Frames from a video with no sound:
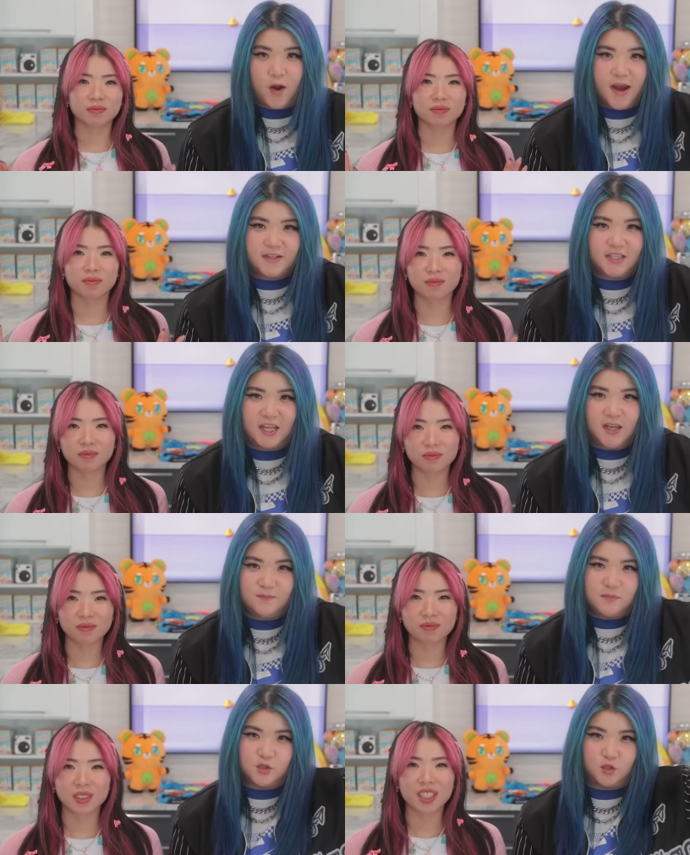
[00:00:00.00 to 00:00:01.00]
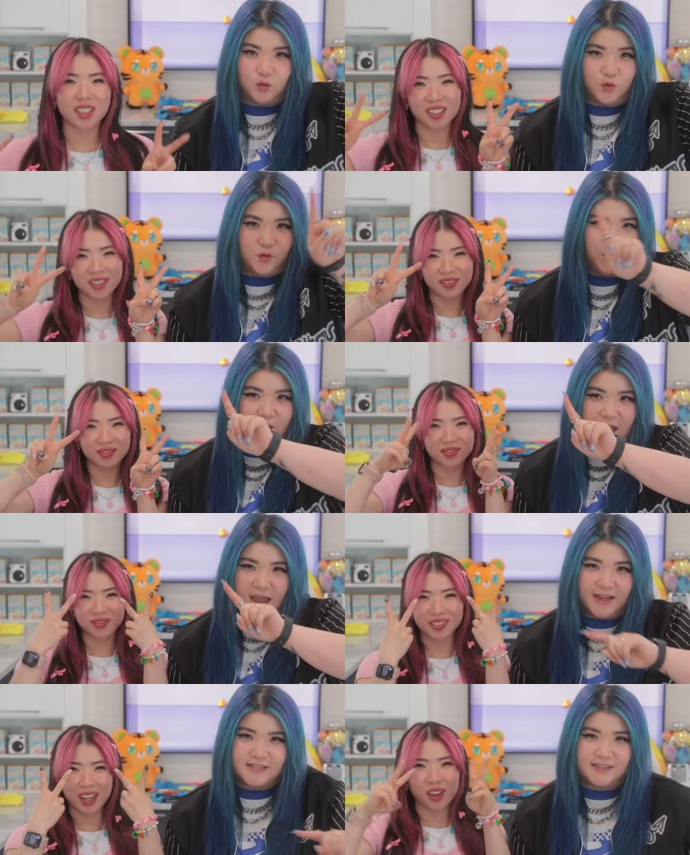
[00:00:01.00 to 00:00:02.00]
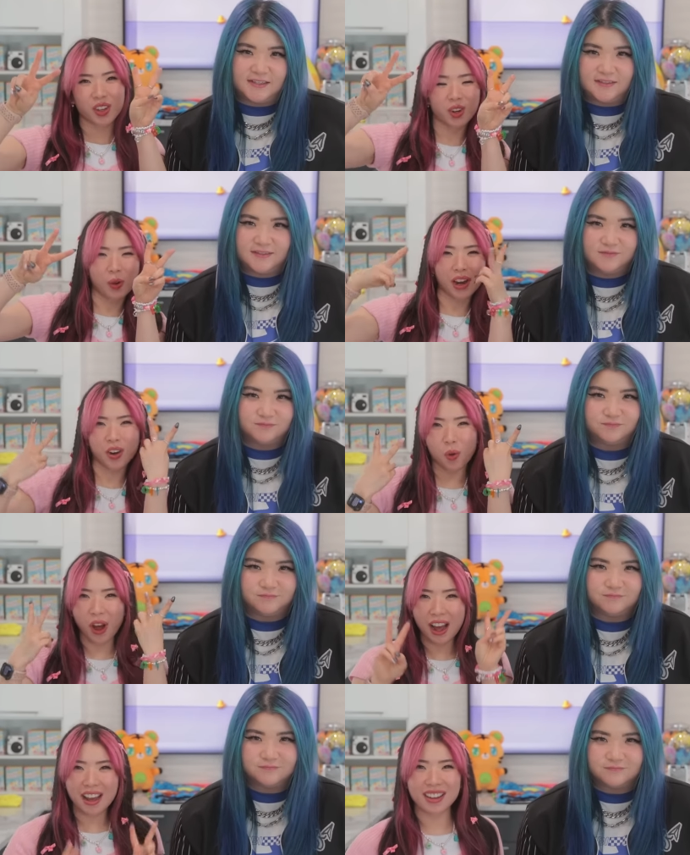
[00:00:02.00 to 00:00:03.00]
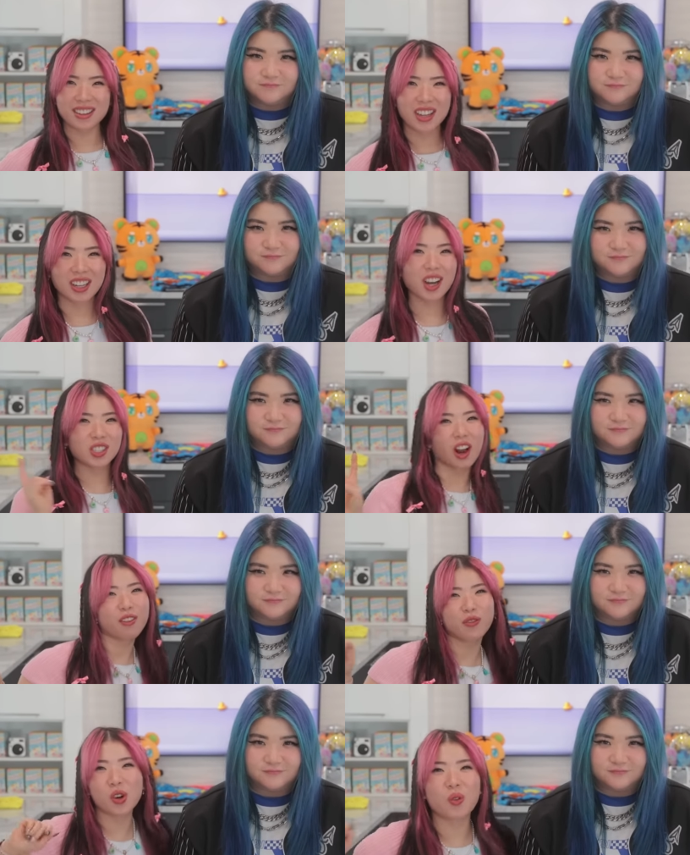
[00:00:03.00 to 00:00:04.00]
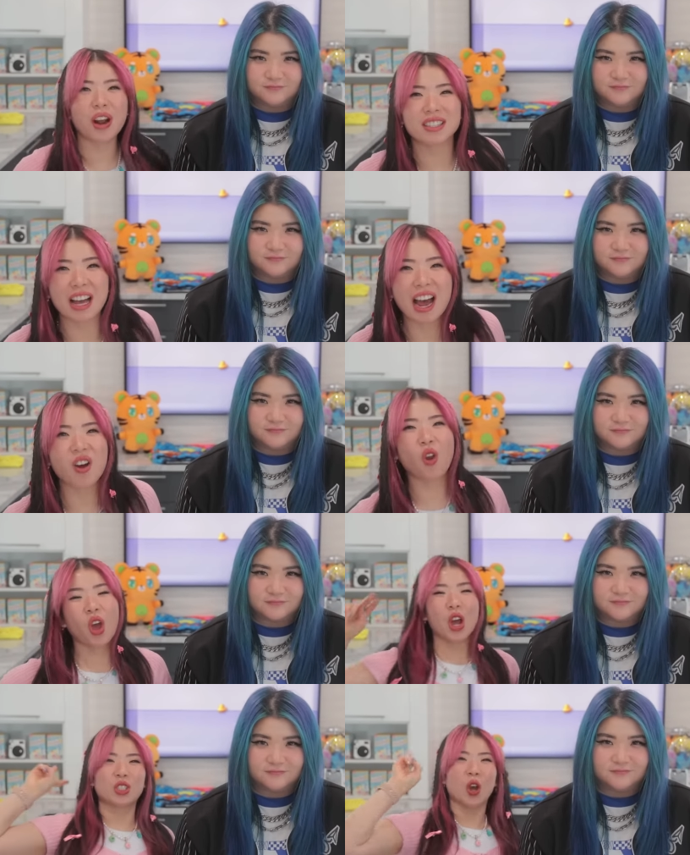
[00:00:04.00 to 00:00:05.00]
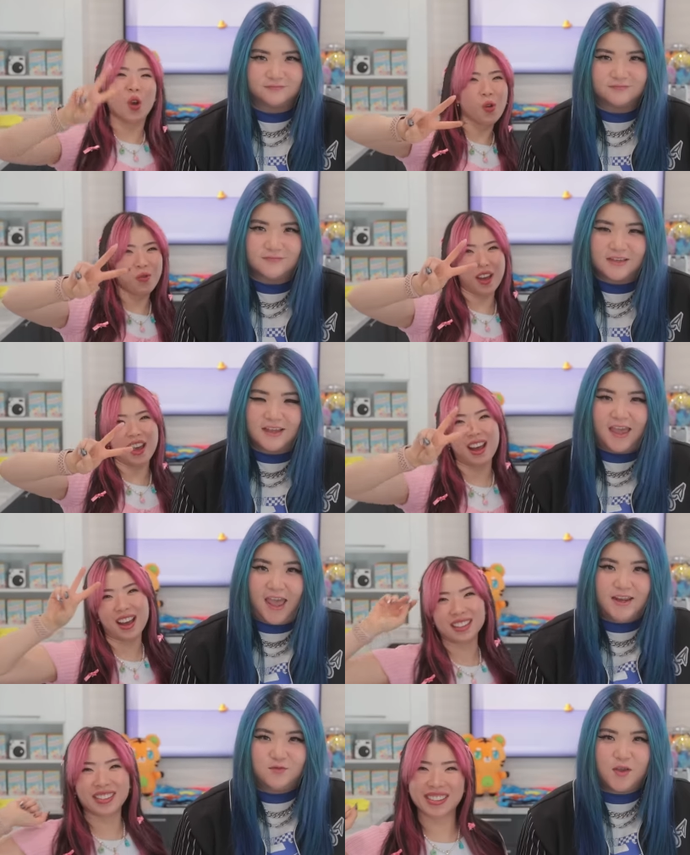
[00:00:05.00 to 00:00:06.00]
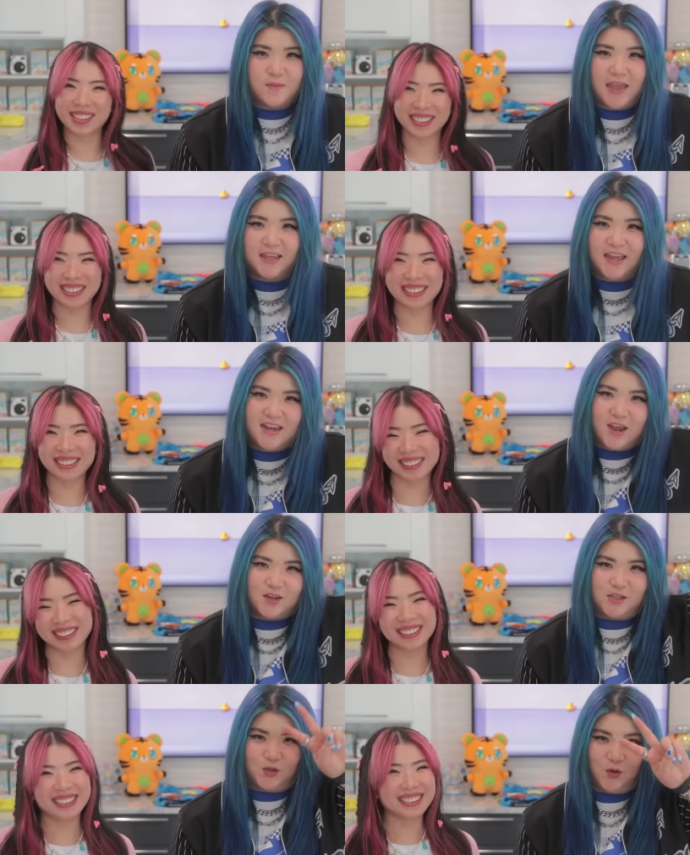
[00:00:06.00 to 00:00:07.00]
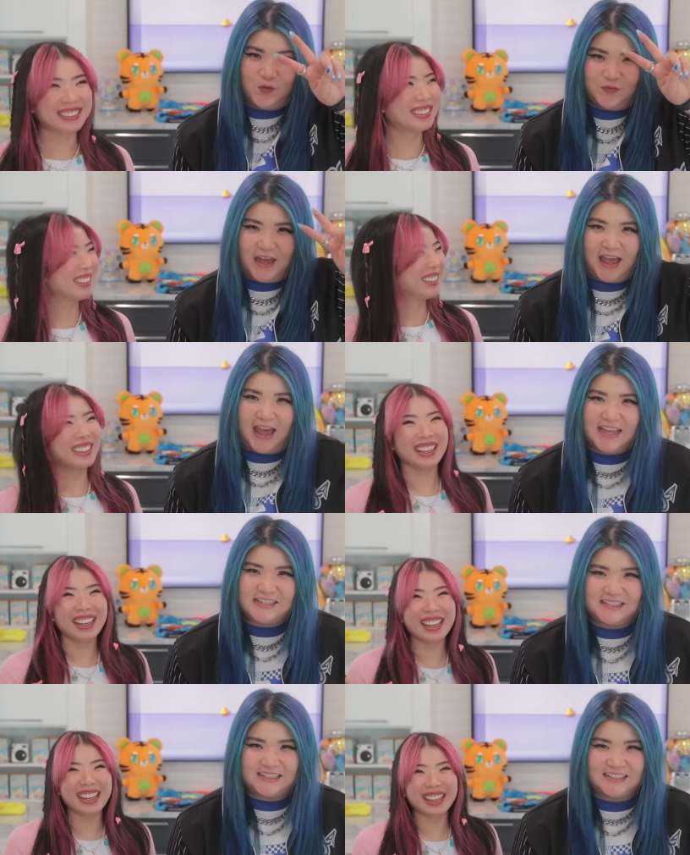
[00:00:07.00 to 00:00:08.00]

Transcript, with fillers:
Speaker 1: We're team too fast.
Speaker 2: You don't want to know why? Because our food runs out too fast. And we make it too fast.